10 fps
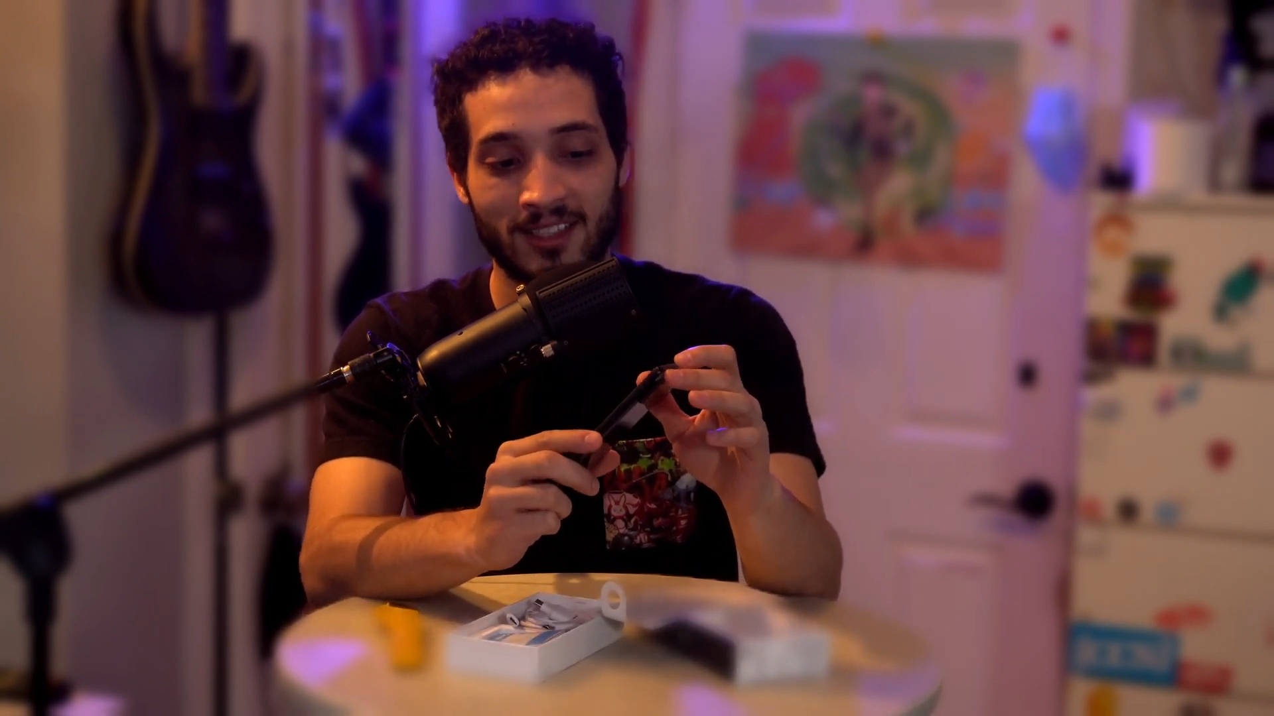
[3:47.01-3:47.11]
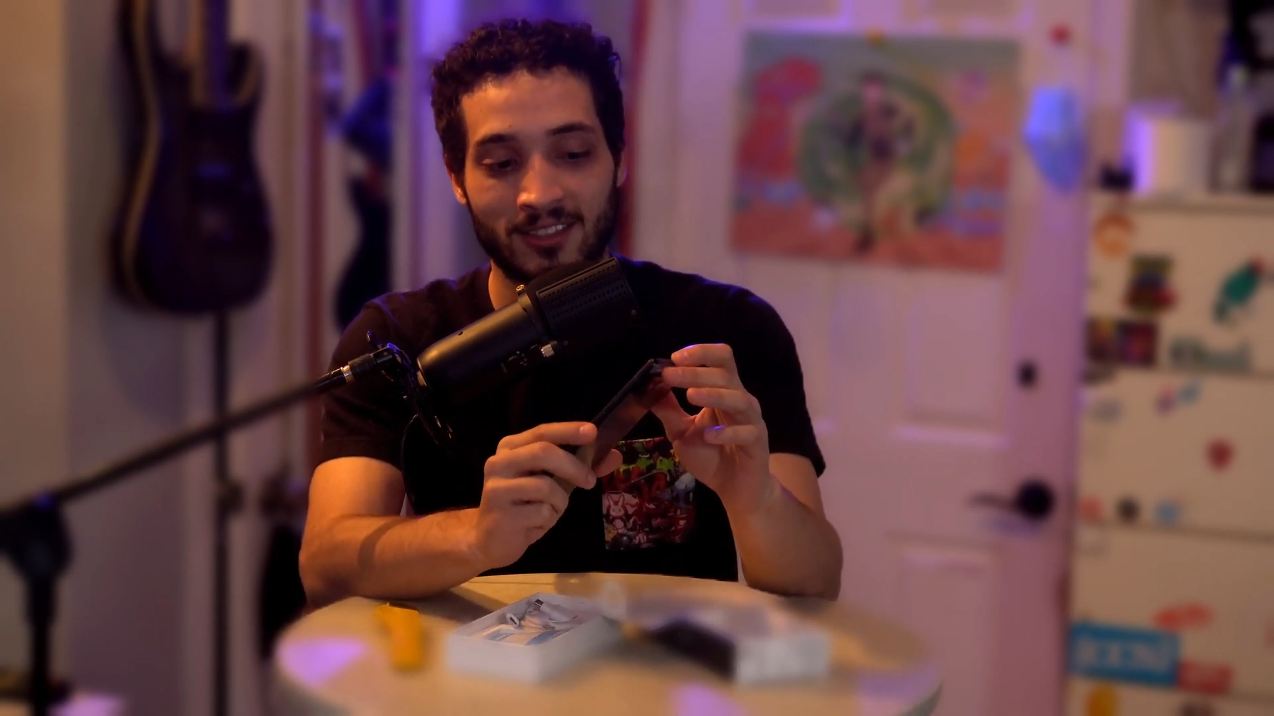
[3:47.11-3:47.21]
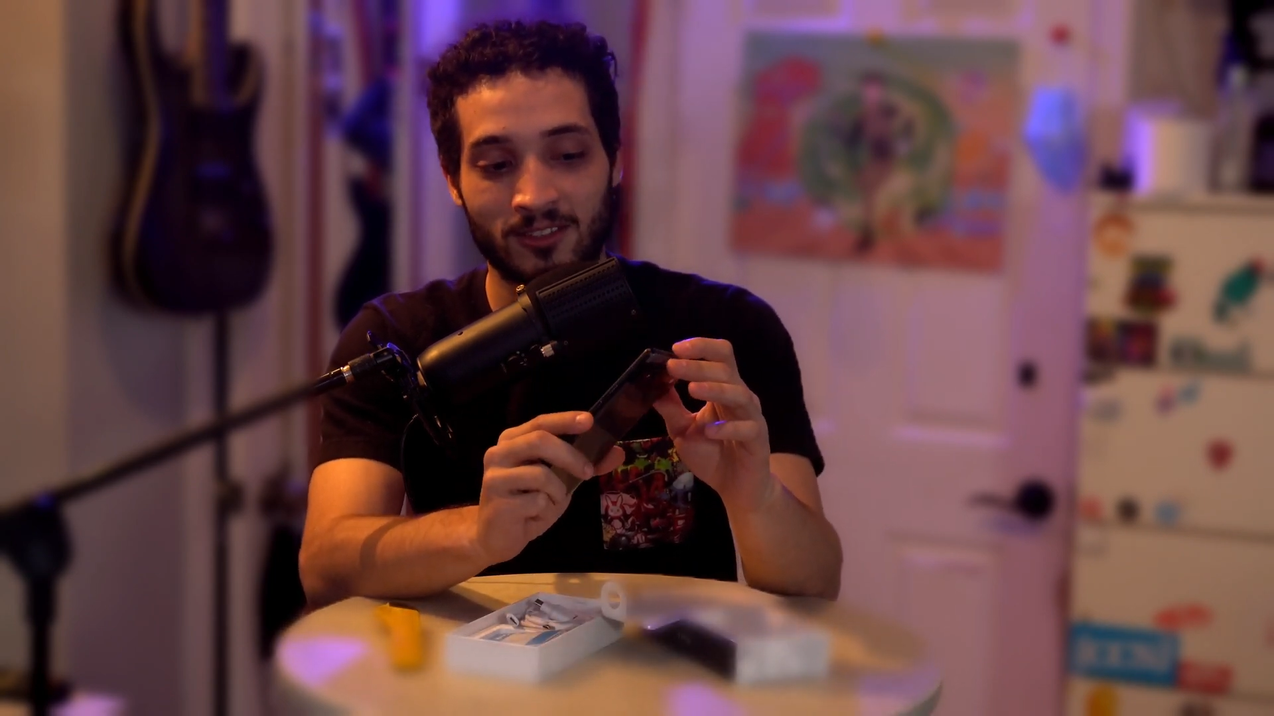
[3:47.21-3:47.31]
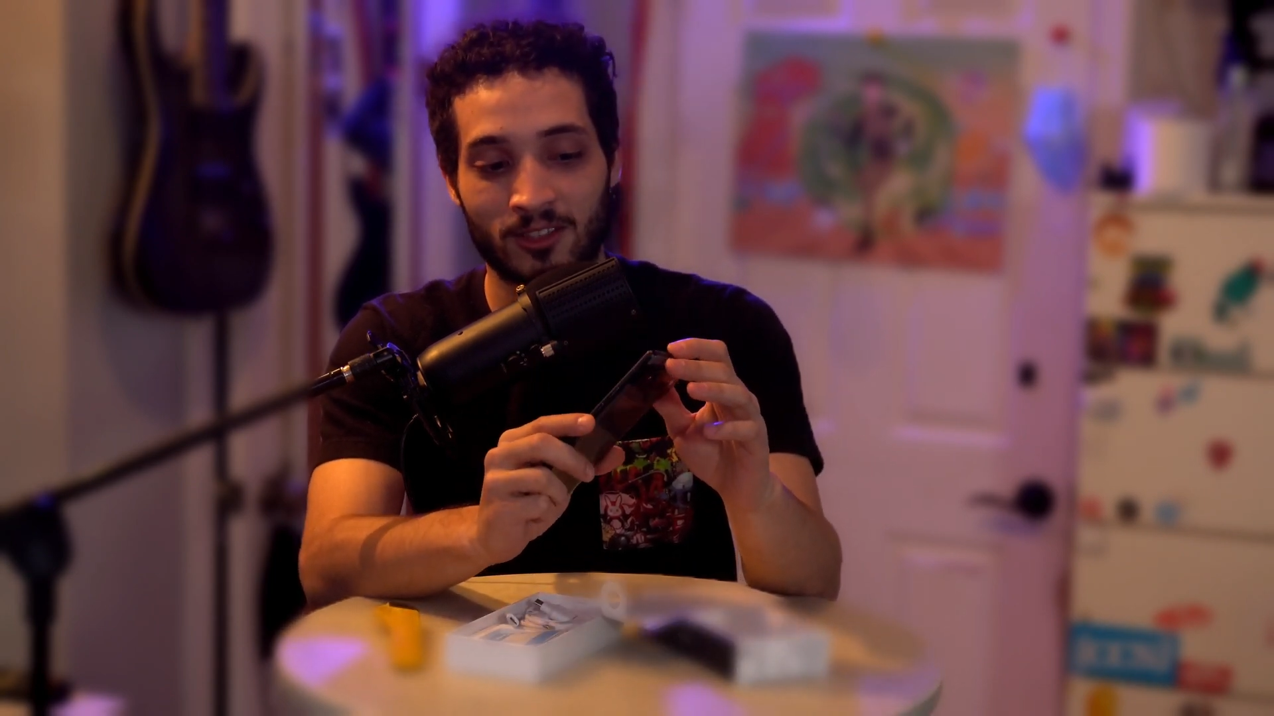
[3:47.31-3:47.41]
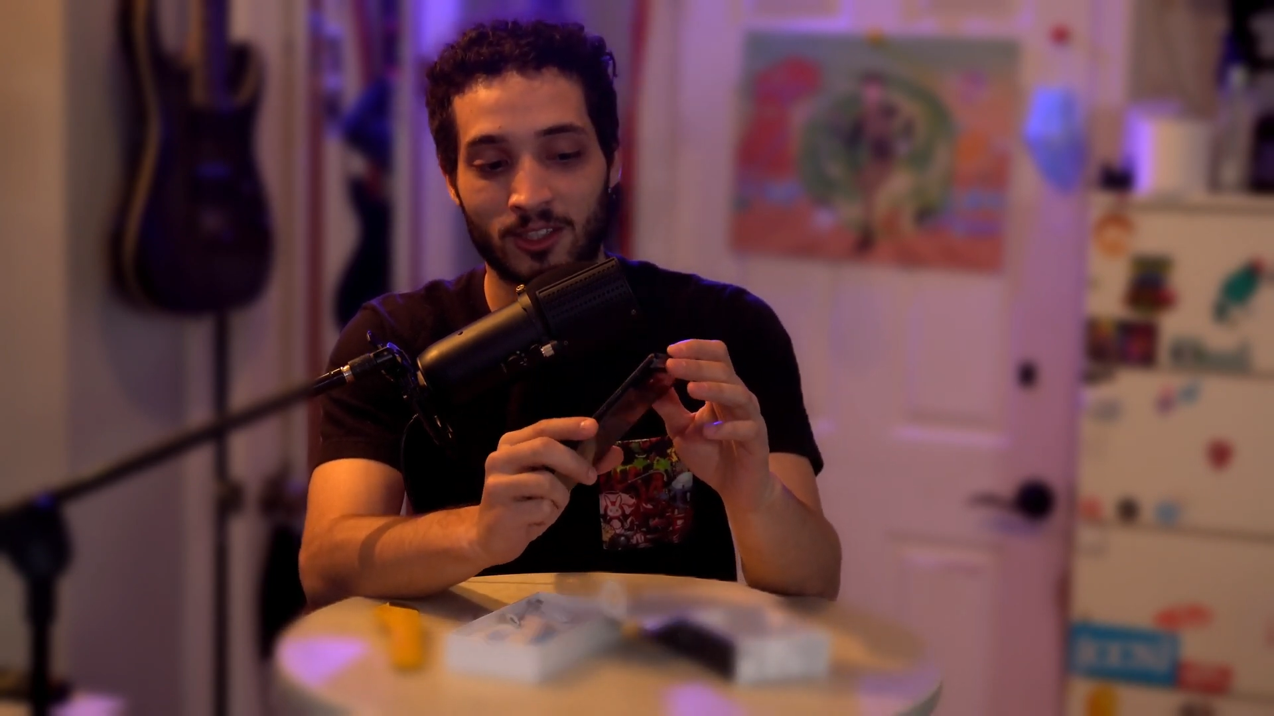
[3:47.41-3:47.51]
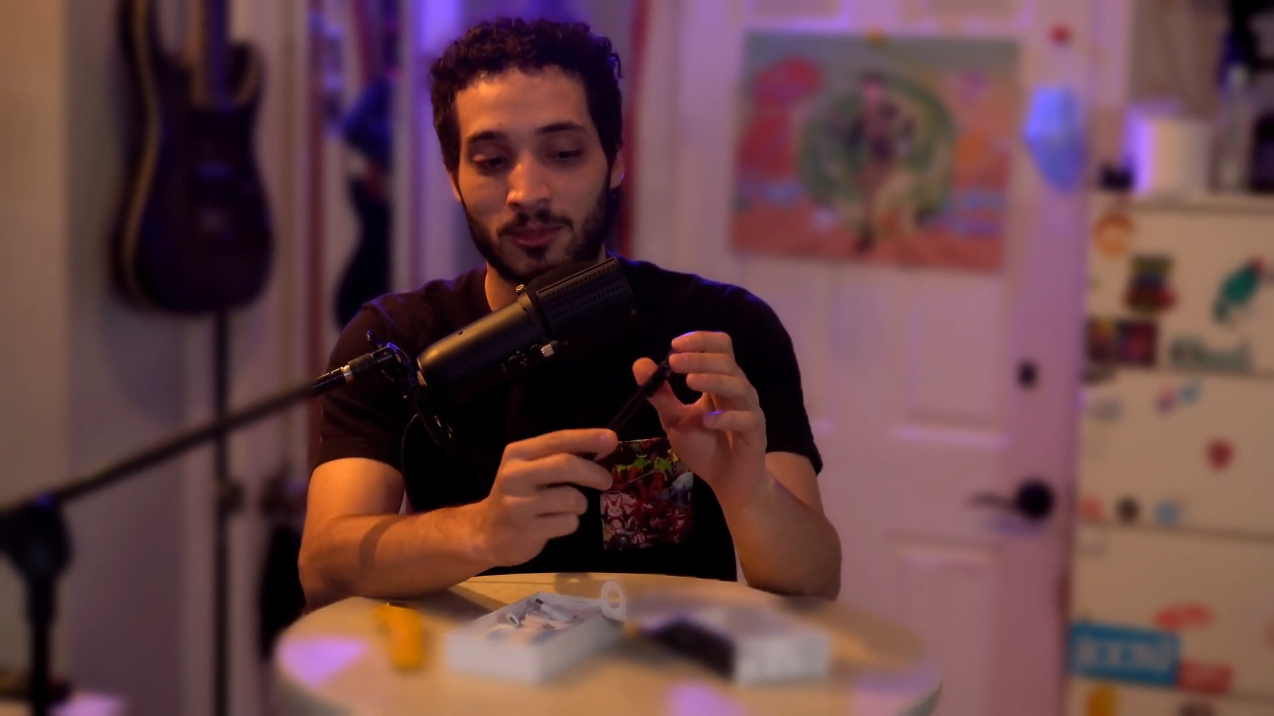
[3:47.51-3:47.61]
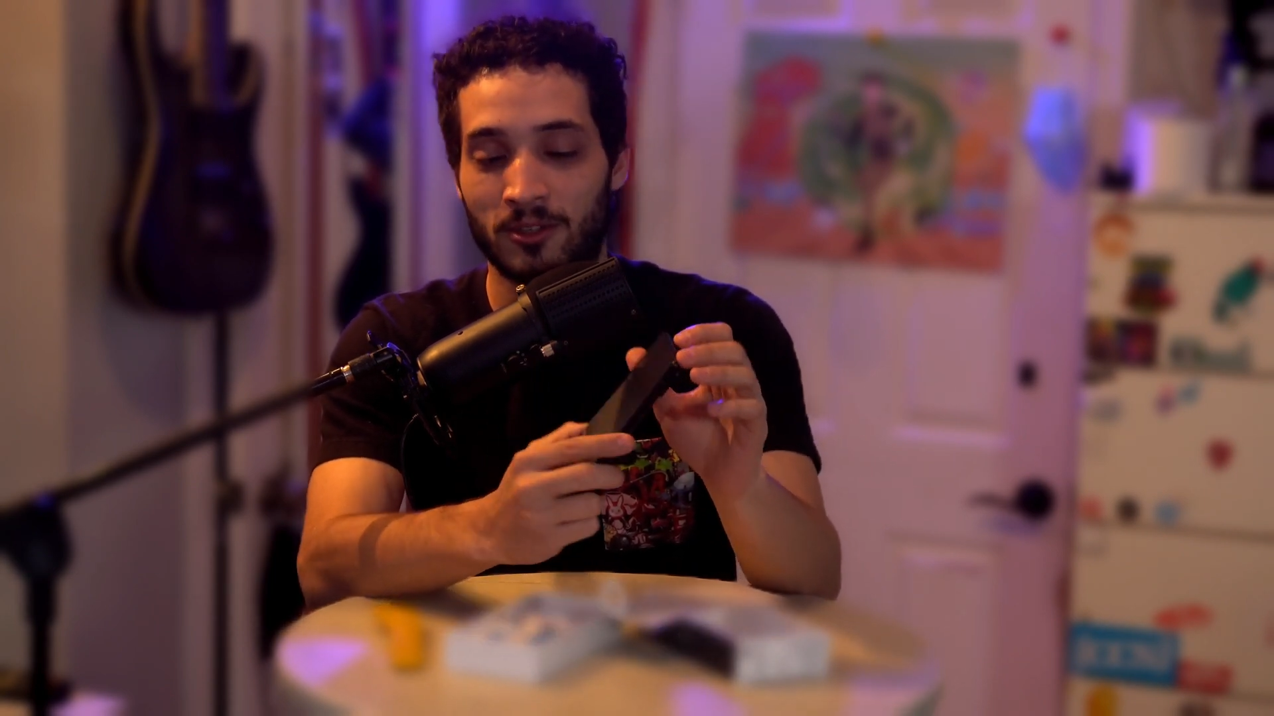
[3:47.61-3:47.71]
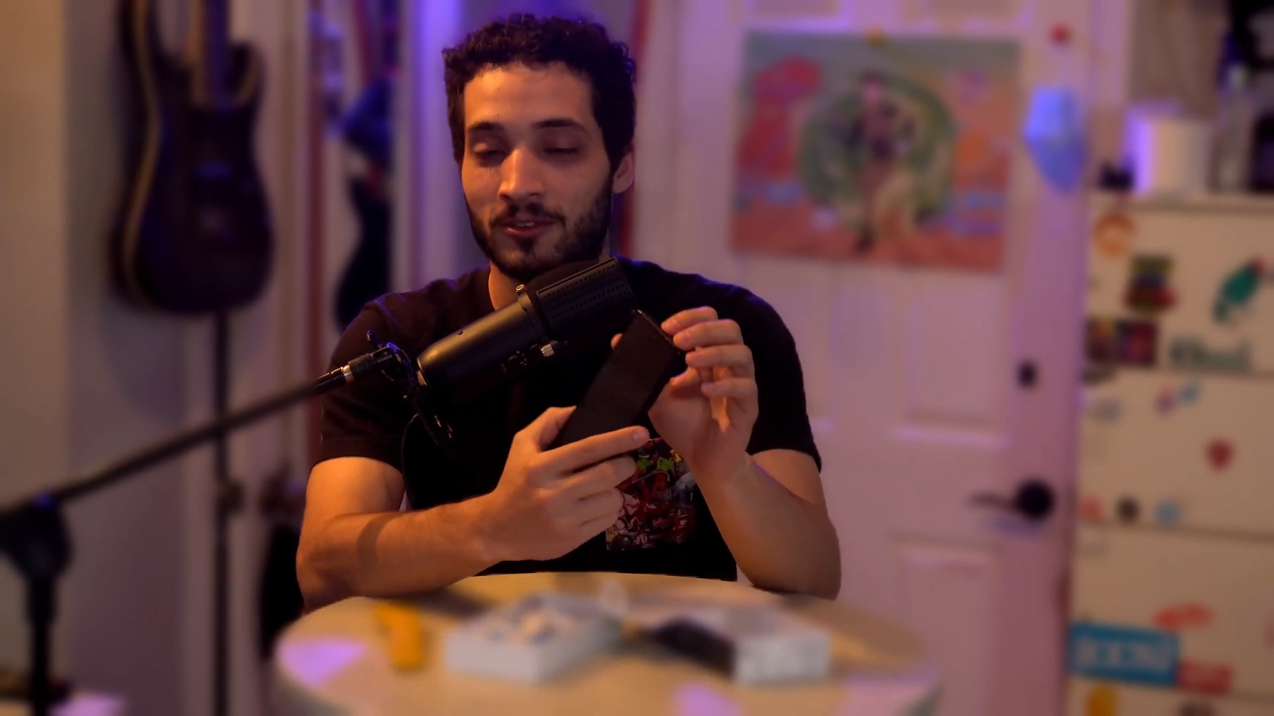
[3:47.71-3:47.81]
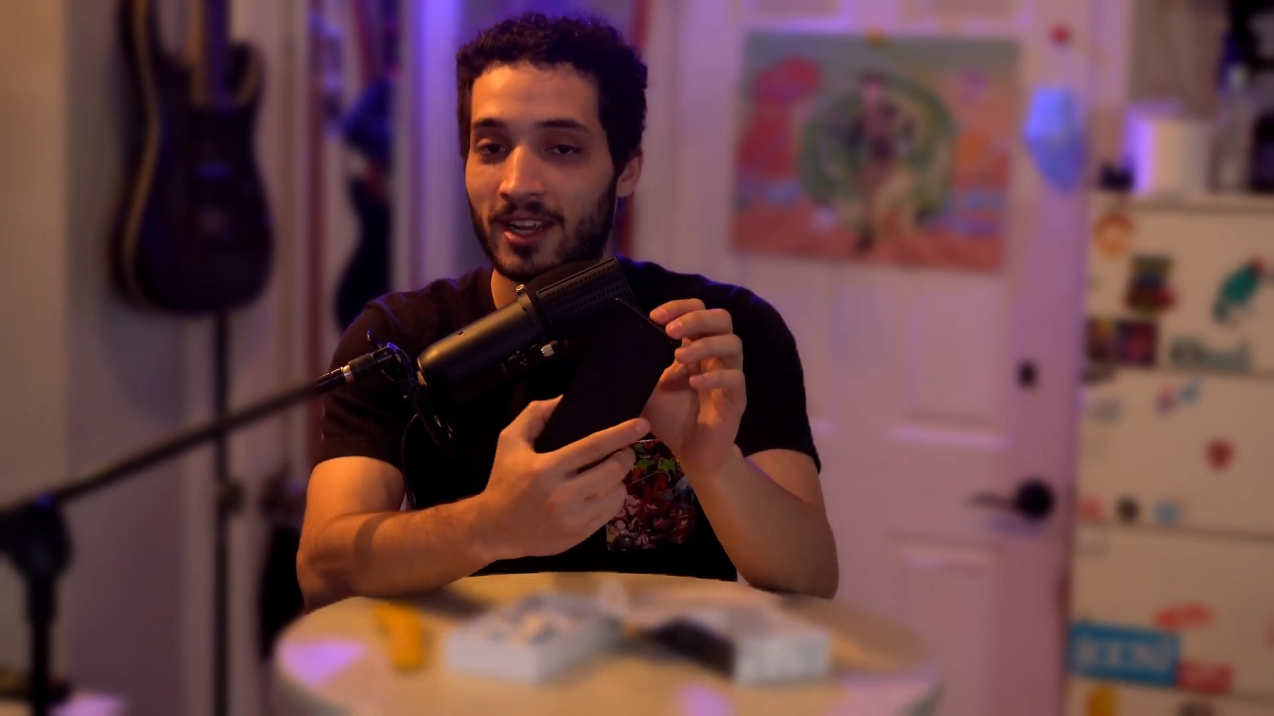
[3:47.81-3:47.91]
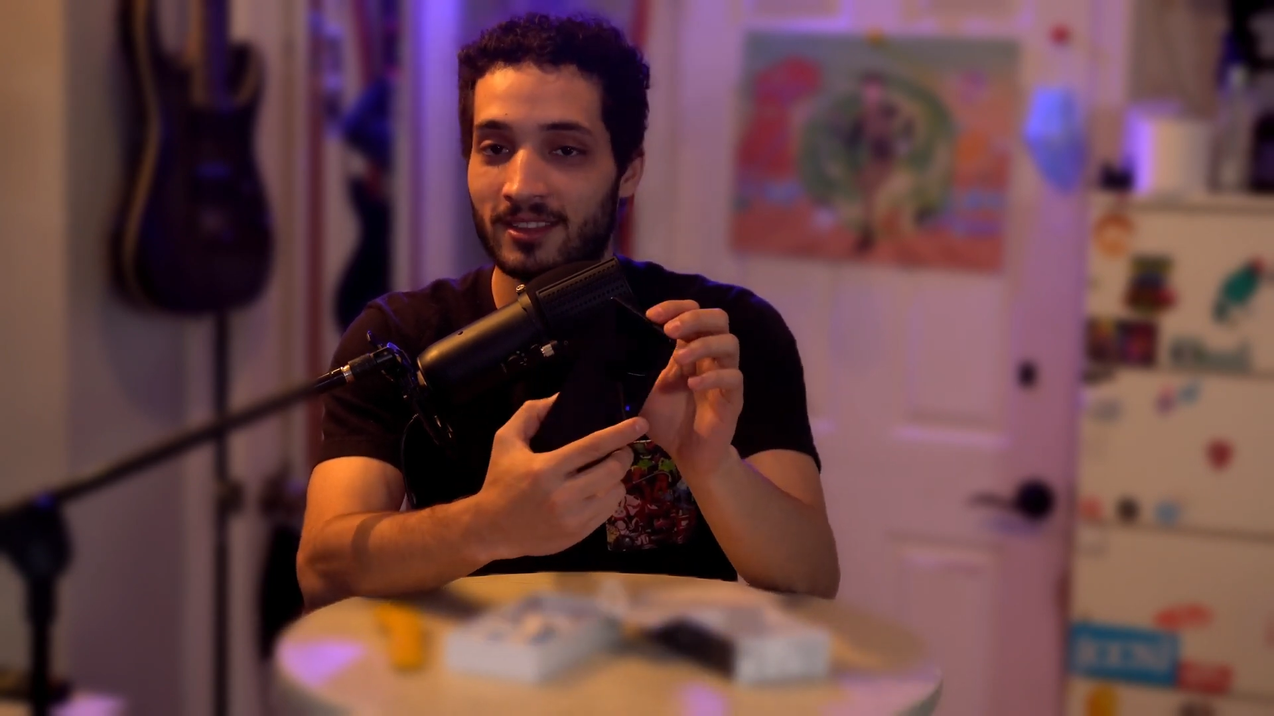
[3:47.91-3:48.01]
it's going to be
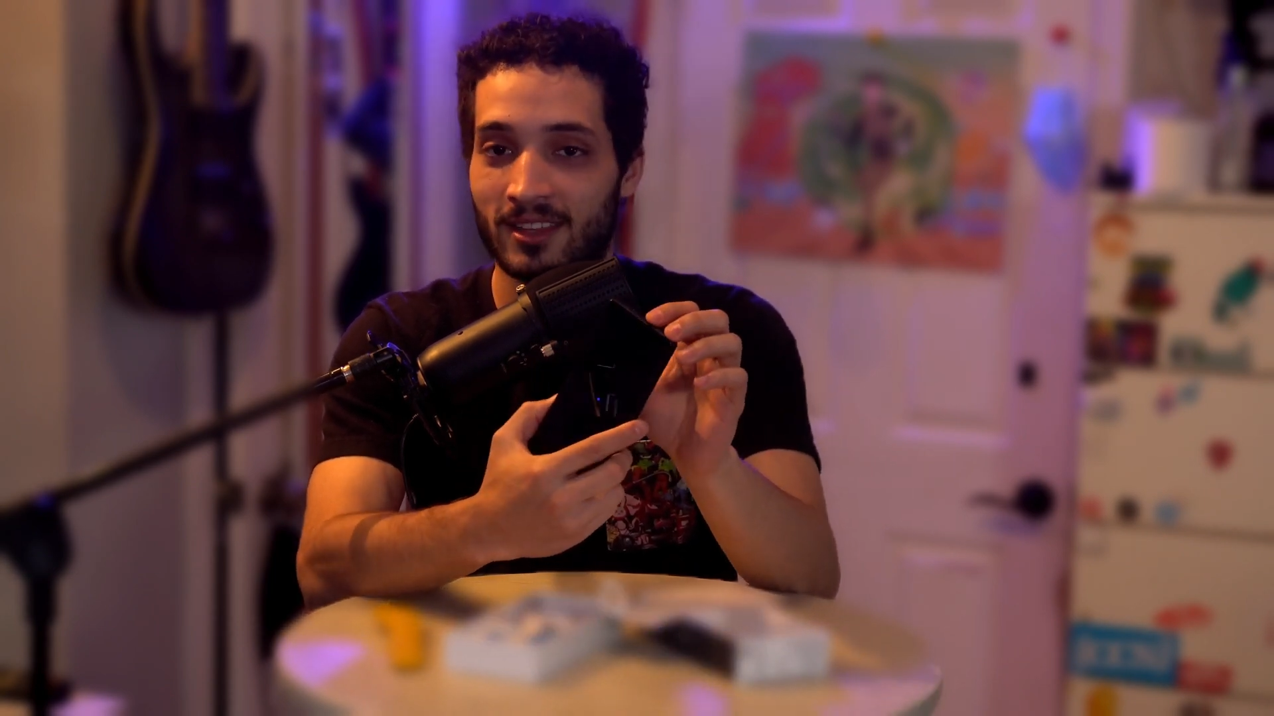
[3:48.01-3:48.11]
right